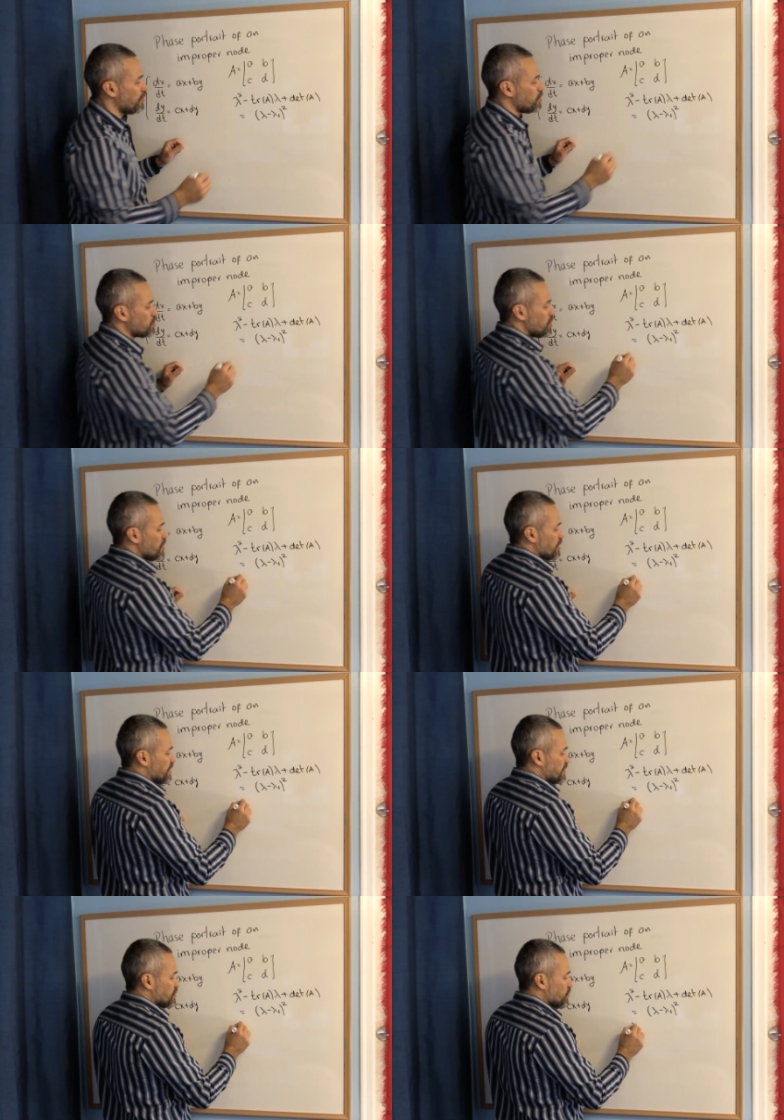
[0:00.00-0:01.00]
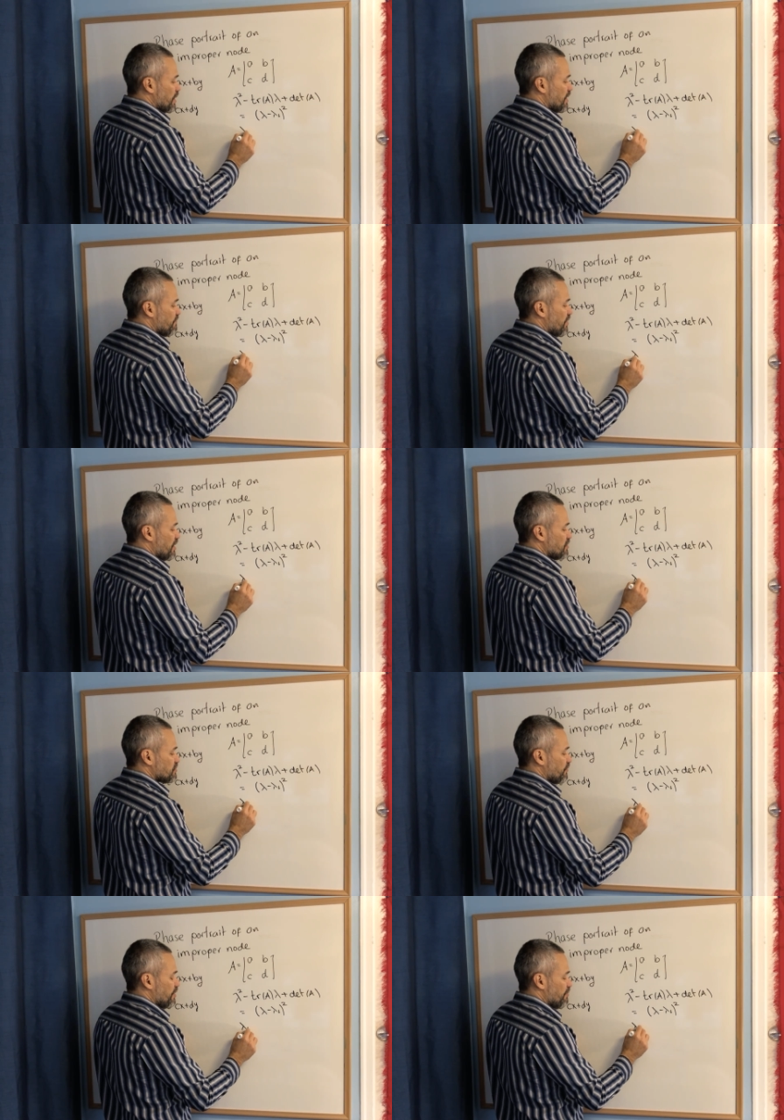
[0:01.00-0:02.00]
node, the two
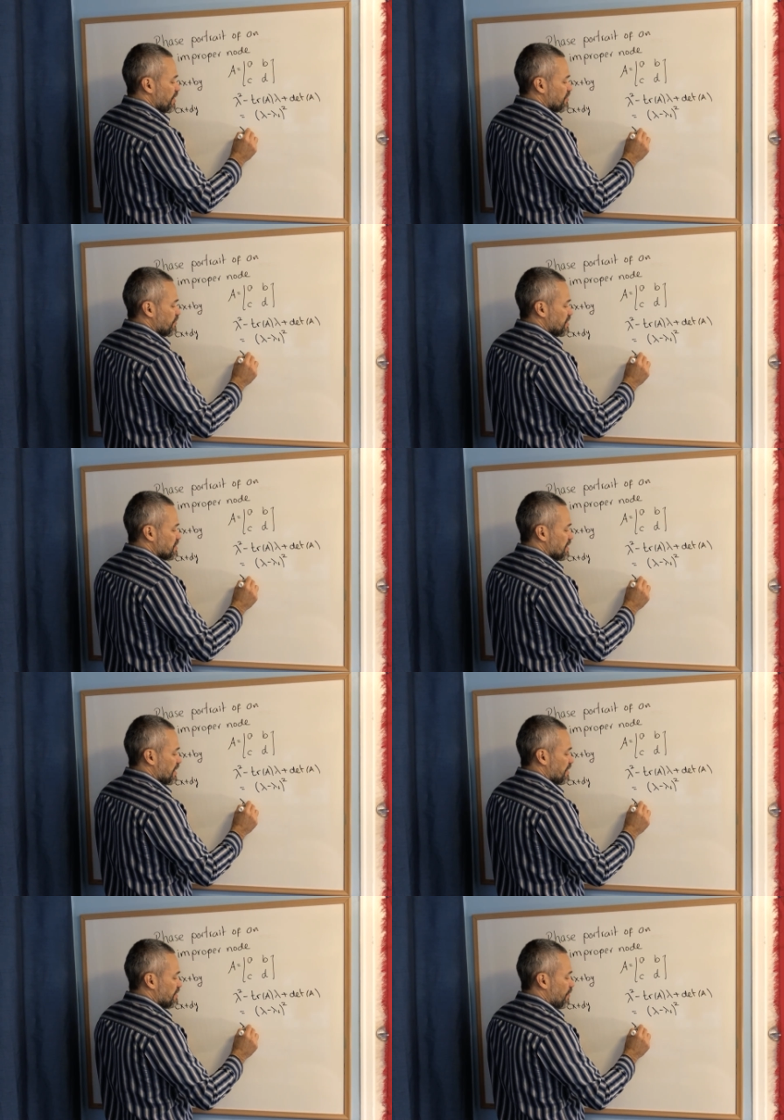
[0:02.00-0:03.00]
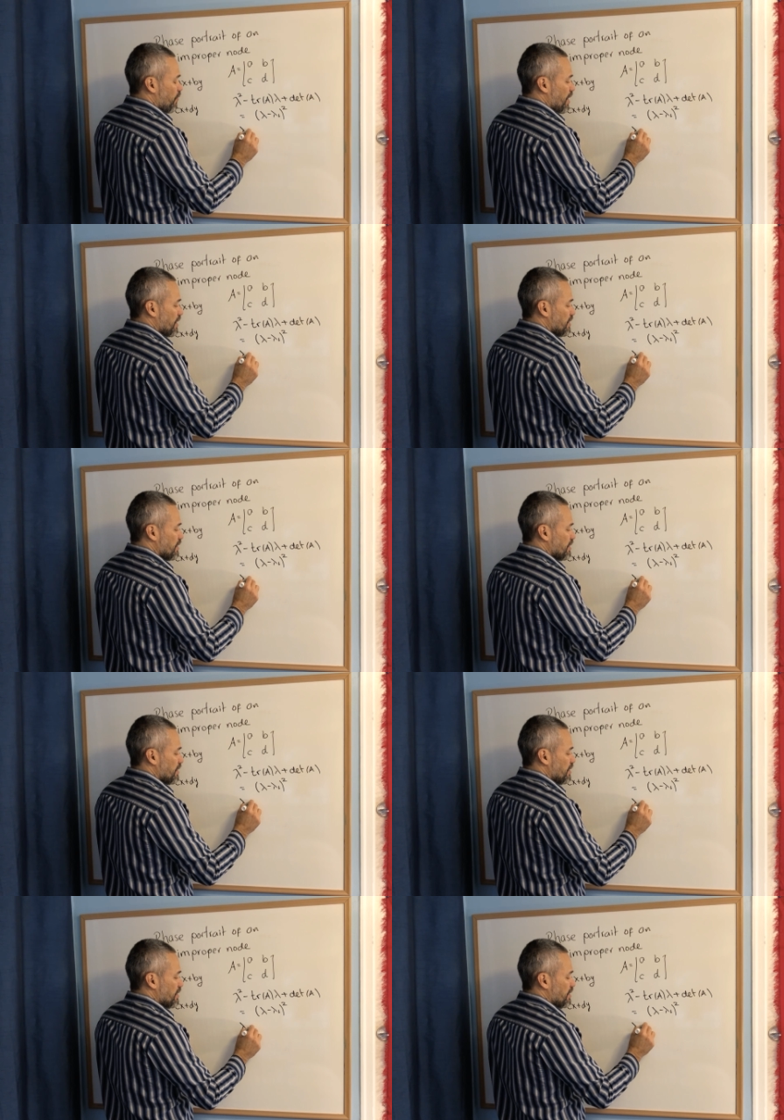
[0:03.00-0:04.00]
eigenvalues of the matrix, lambda 1
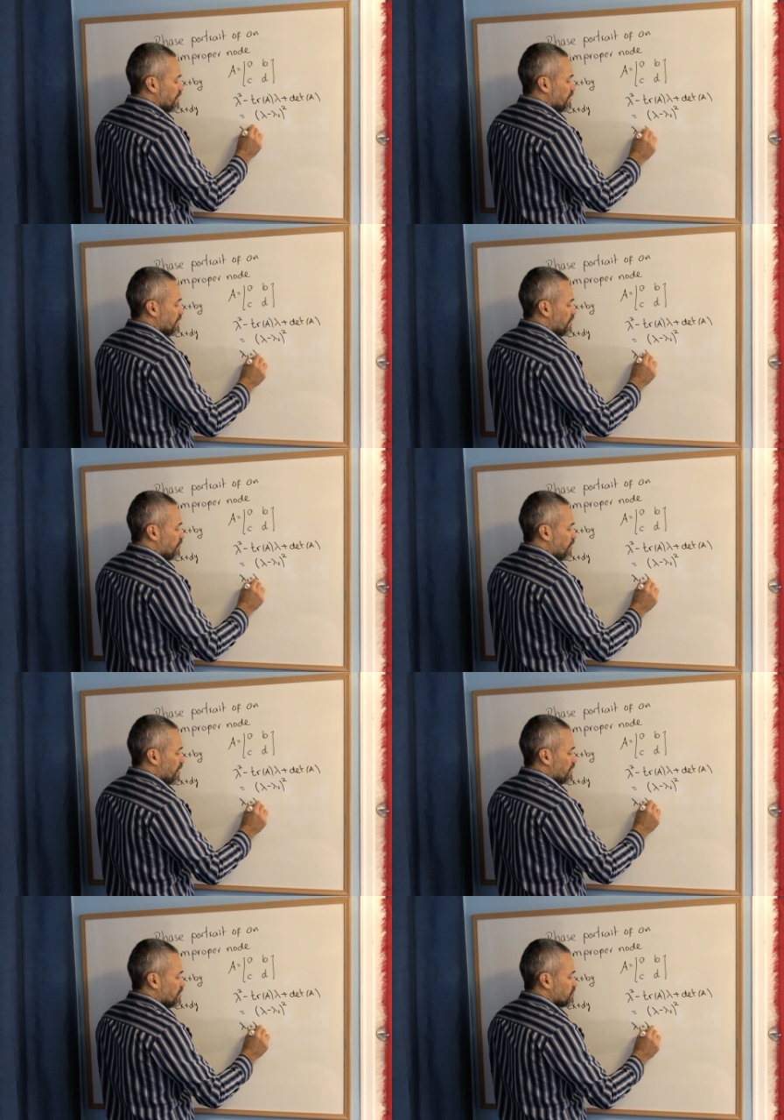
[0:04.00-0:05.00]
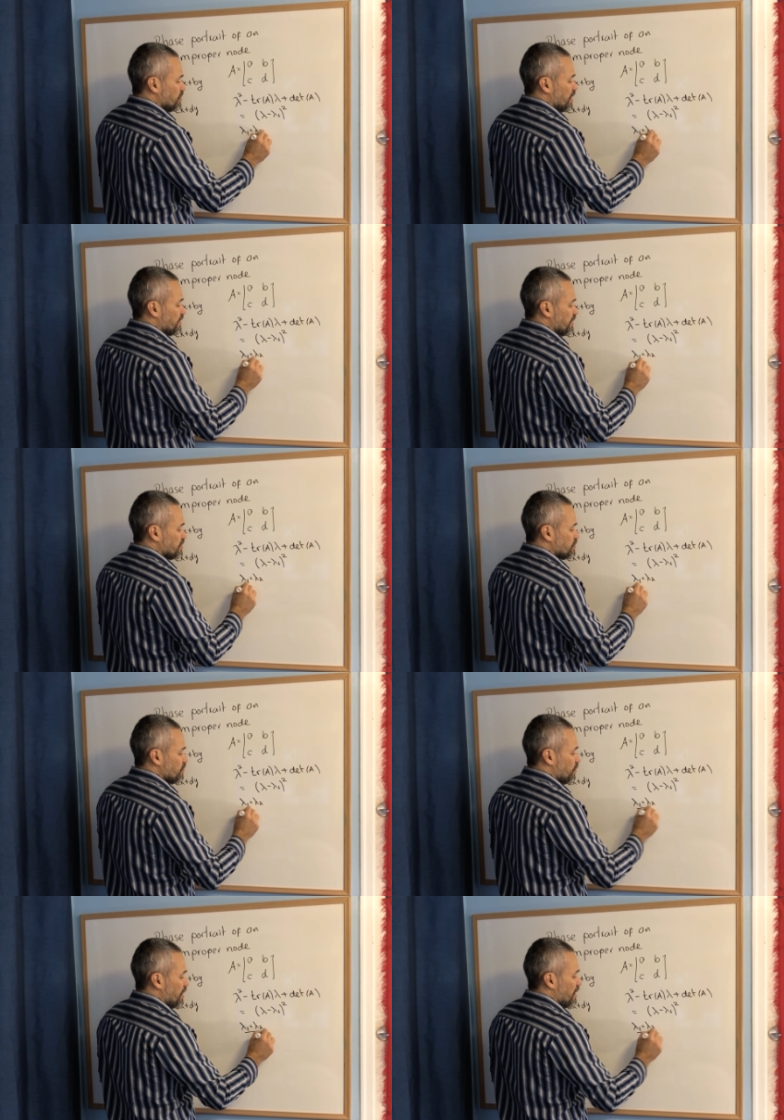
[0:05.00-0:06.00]
equal to lambda
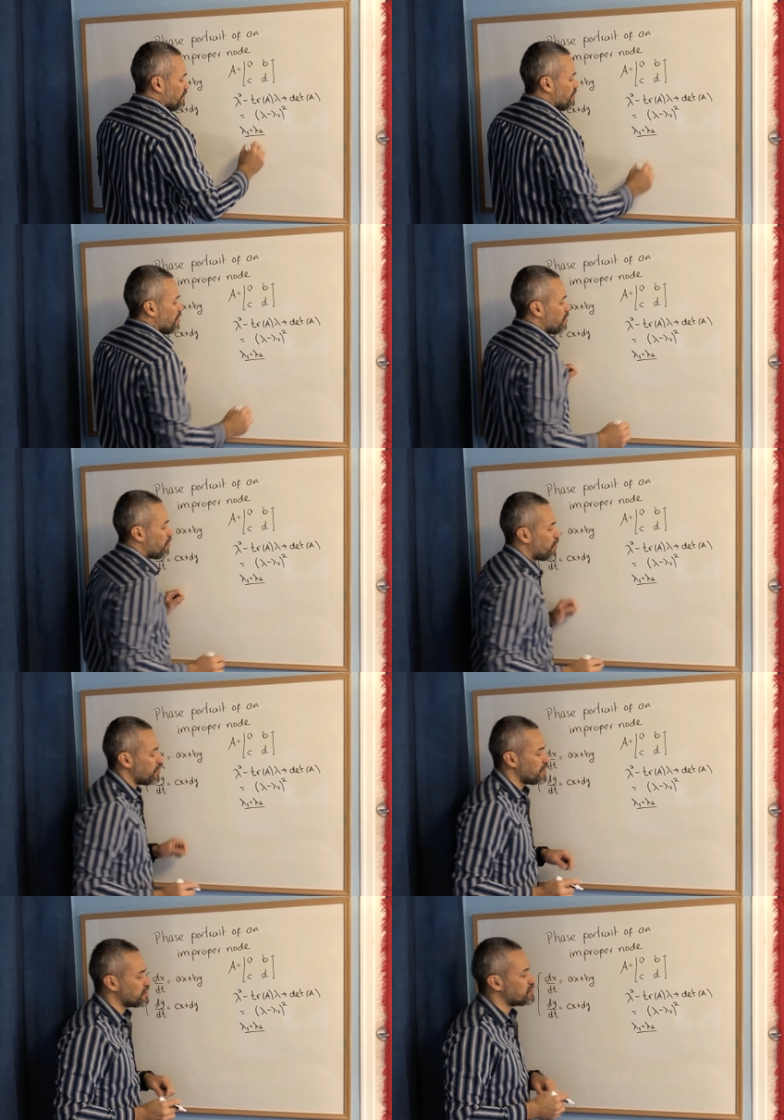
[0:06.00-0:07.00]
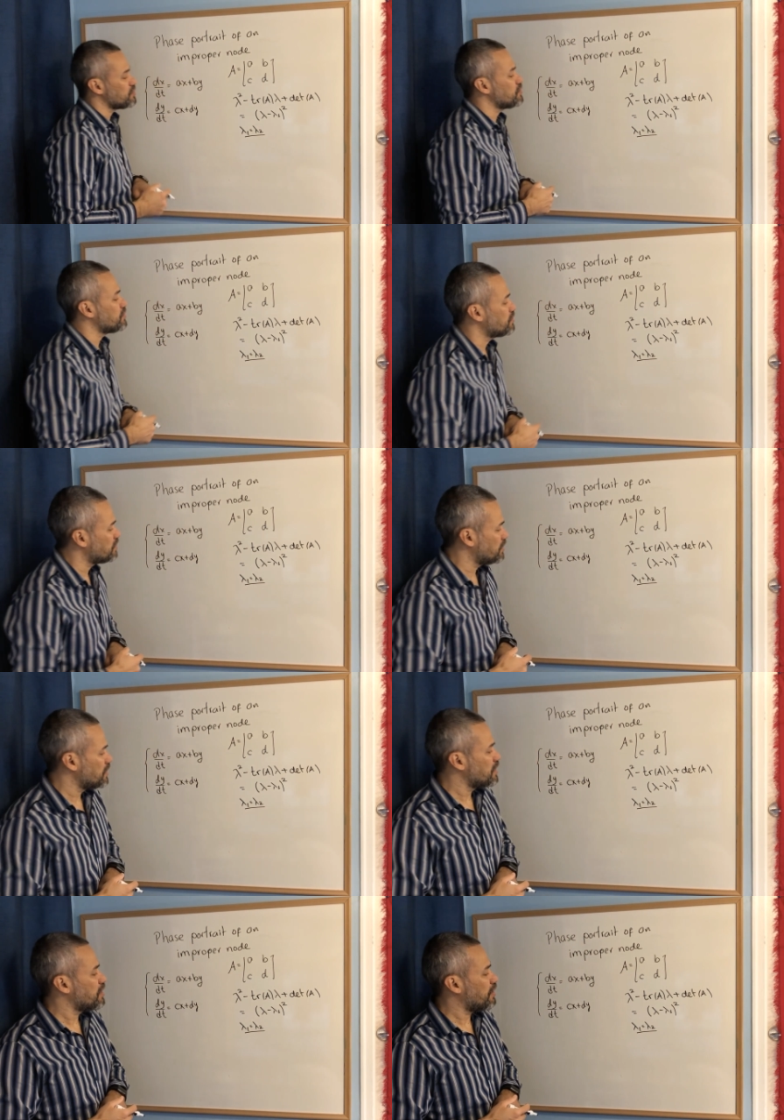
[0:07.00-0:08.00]
2. We have only two,
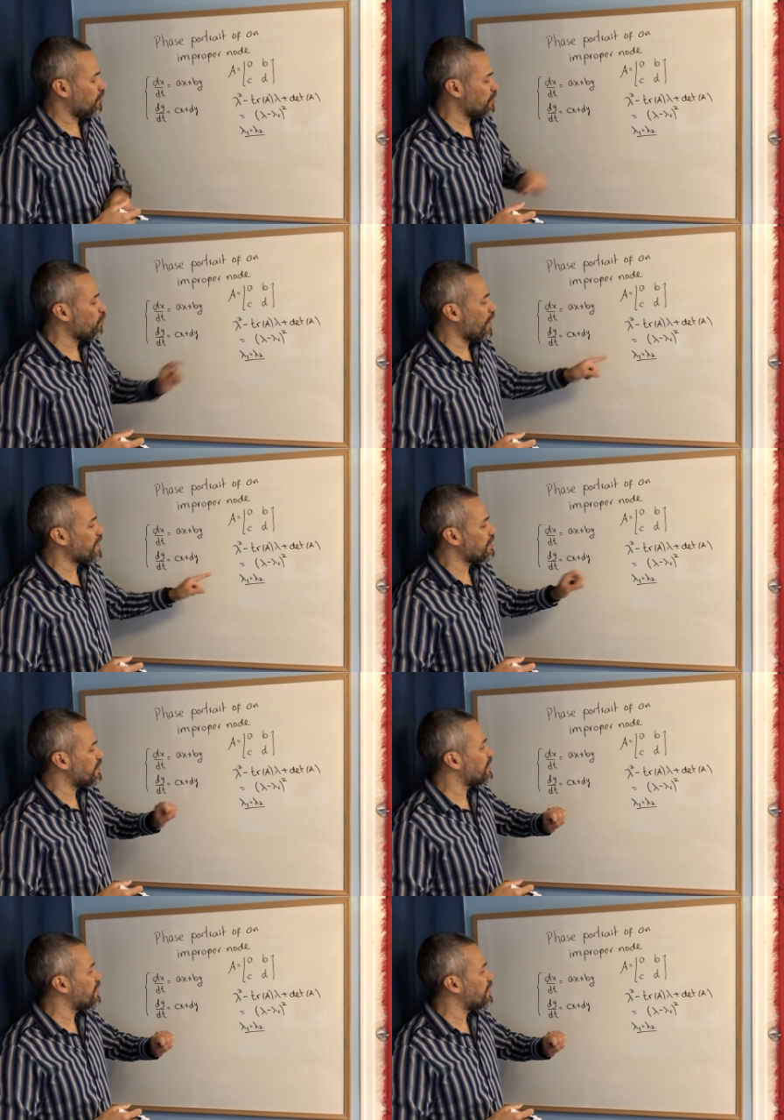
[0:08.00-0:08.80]
only one